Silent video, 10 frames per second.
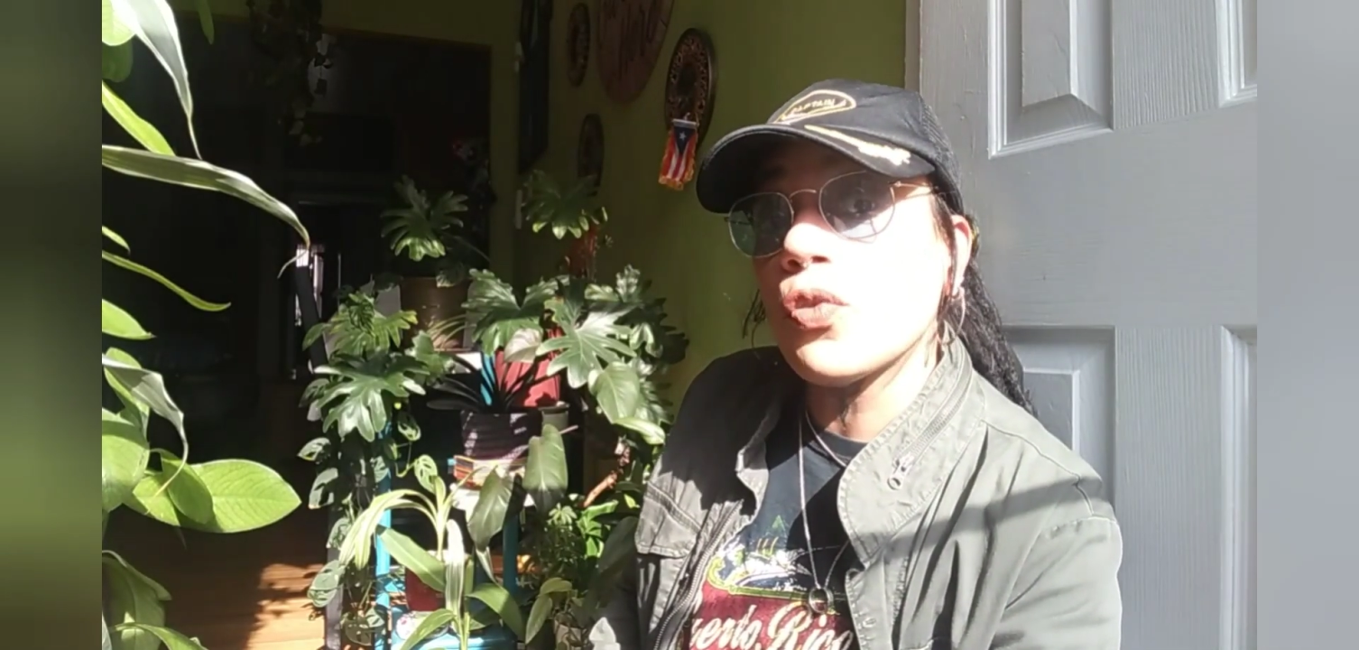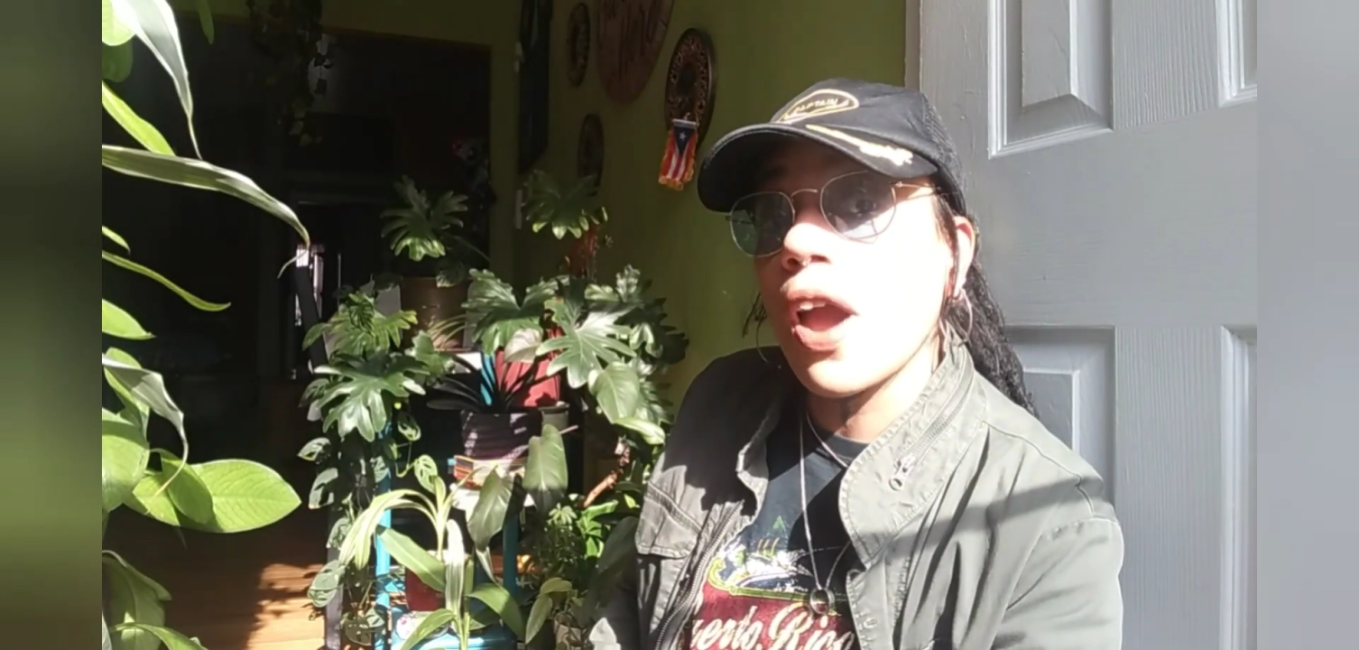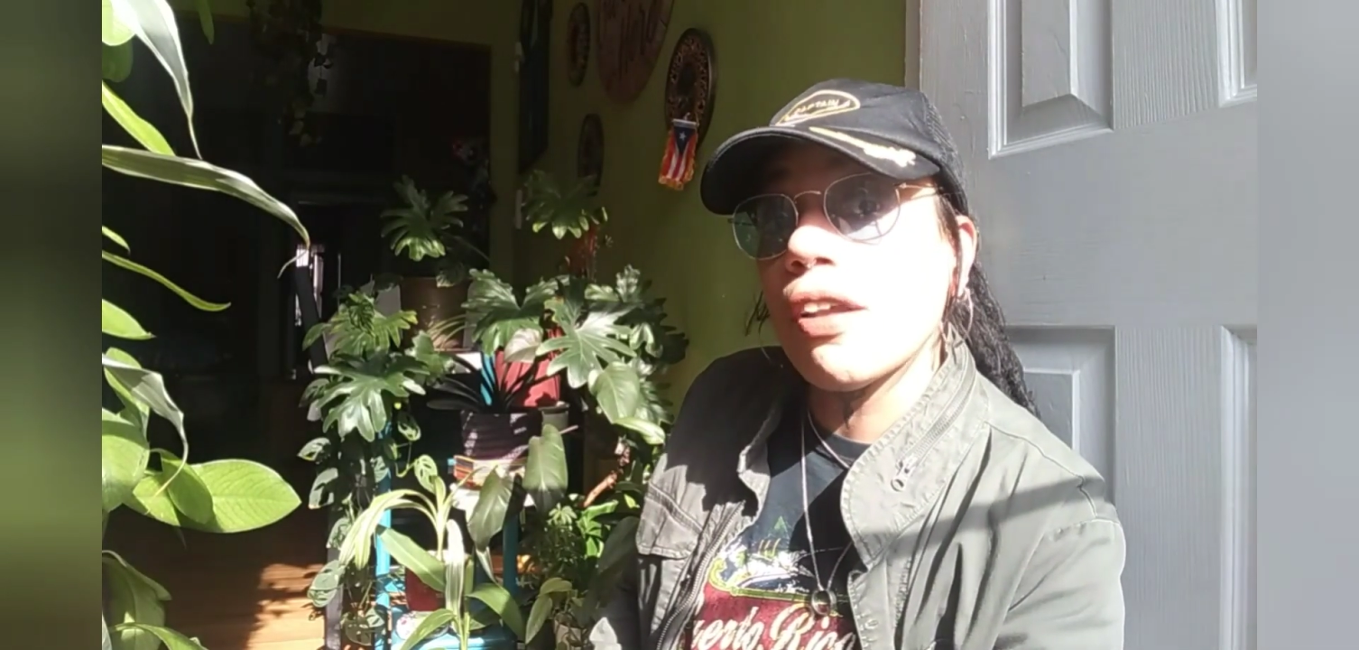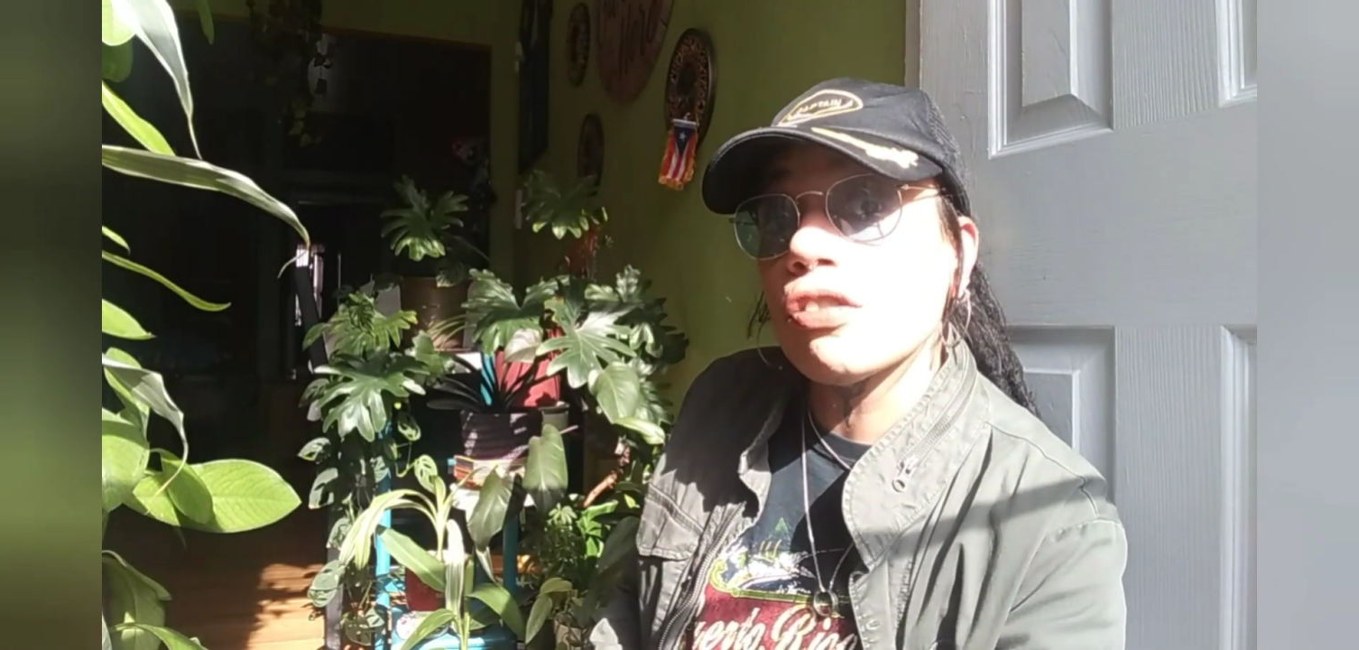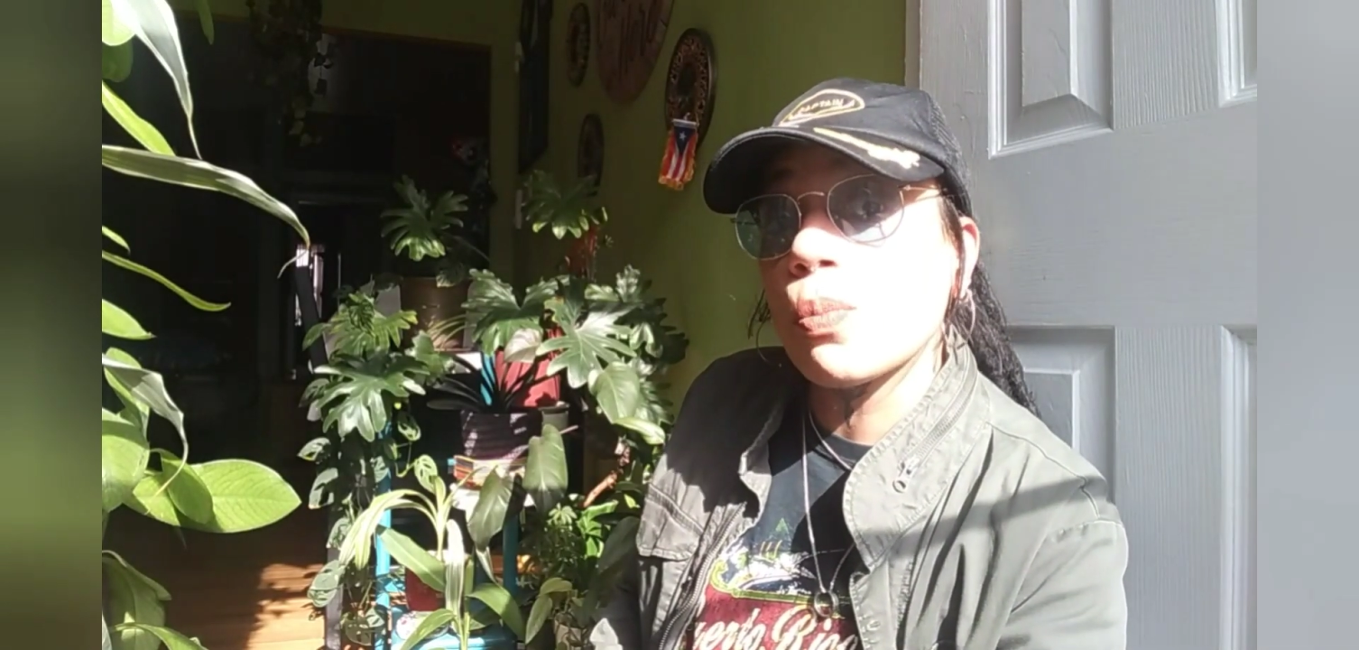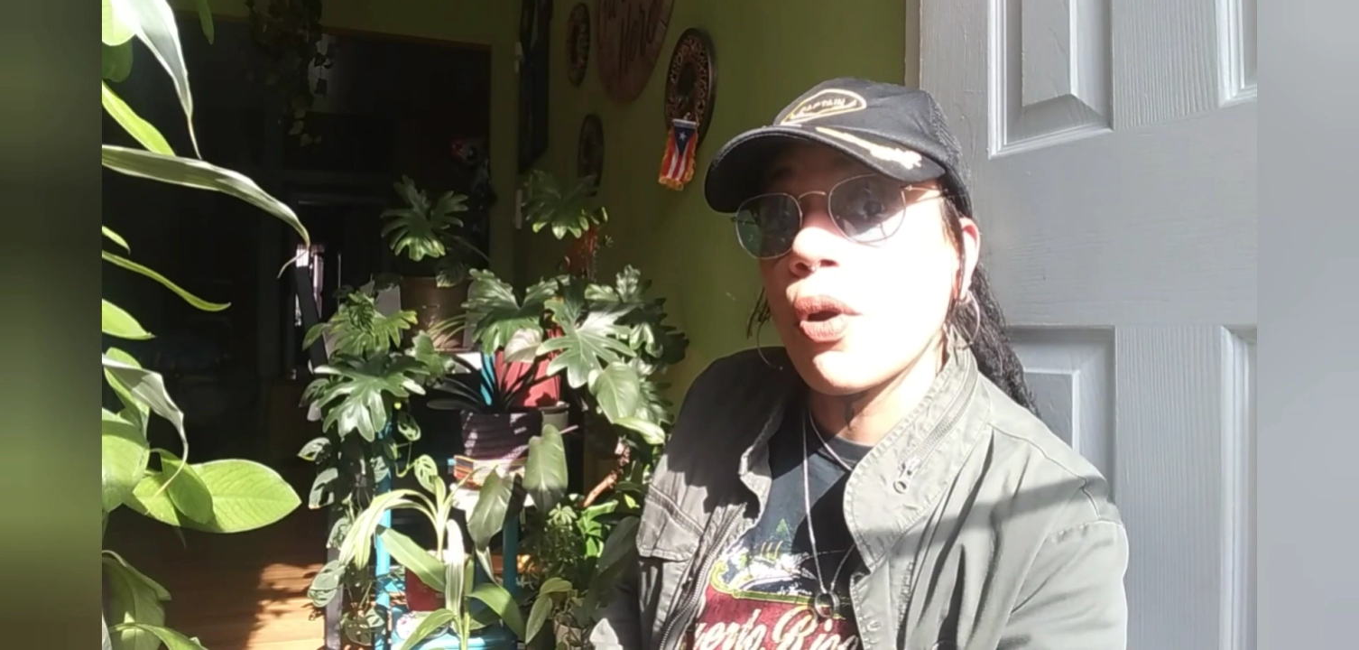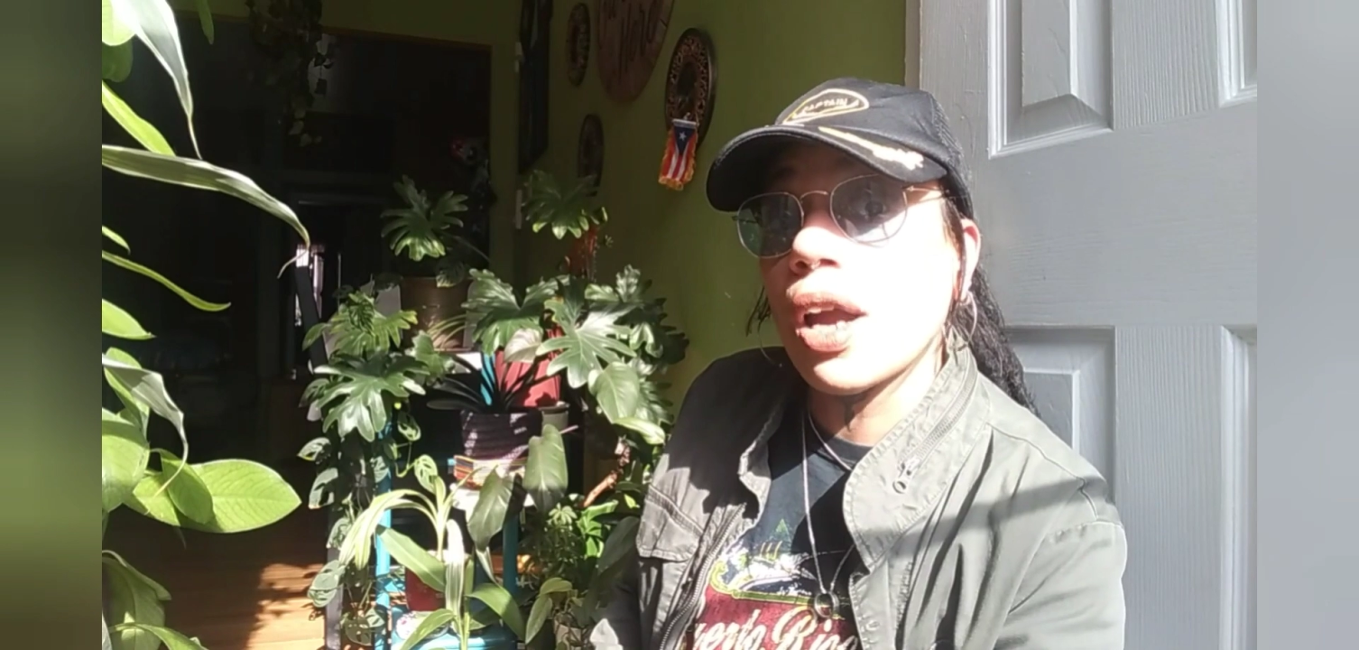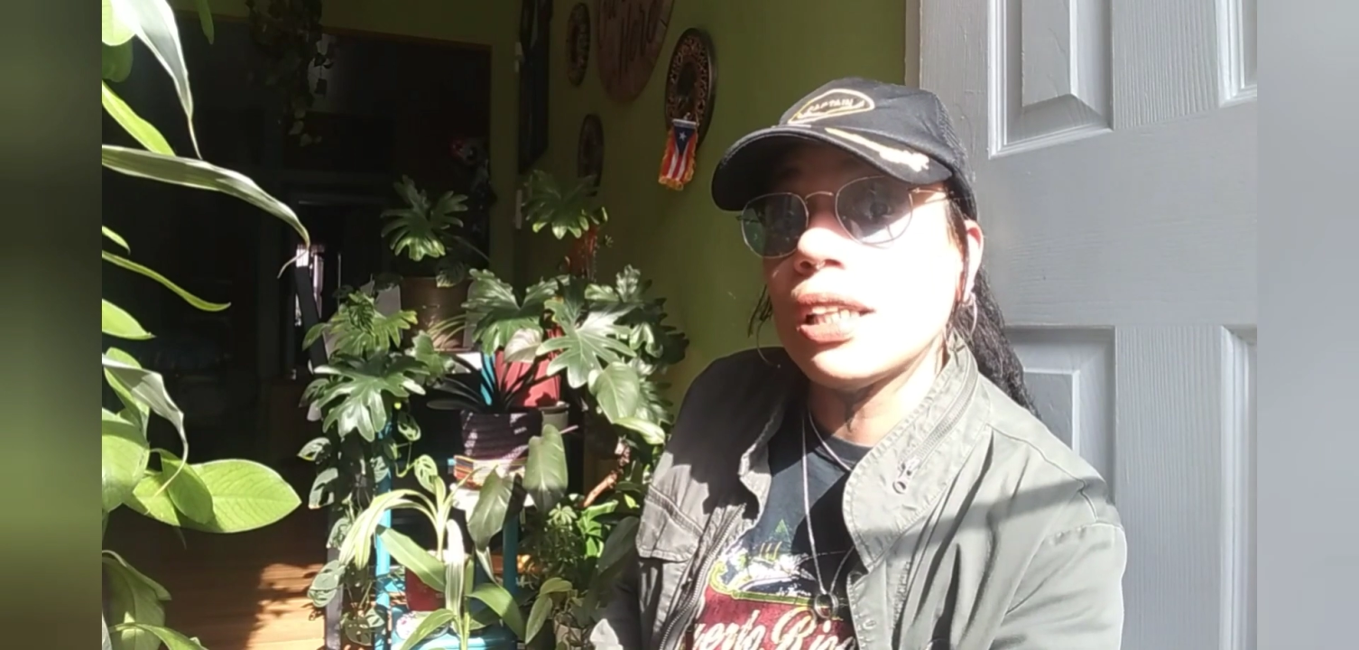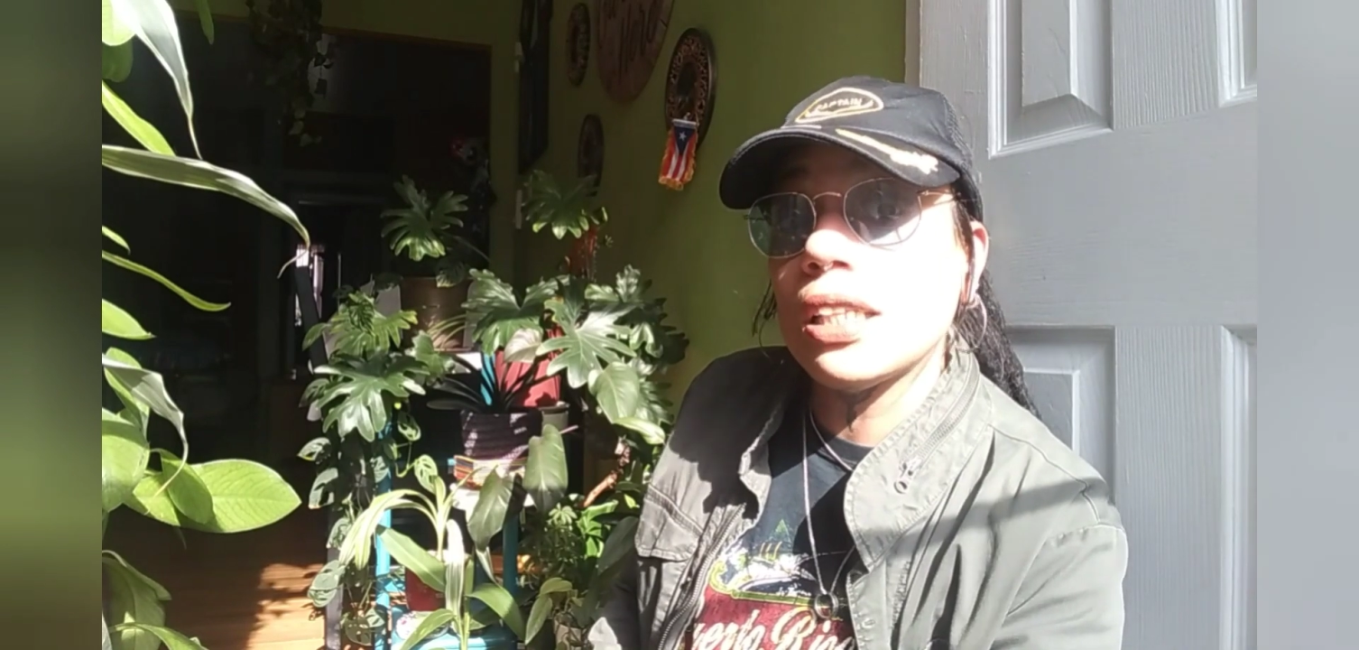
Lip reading: writer's part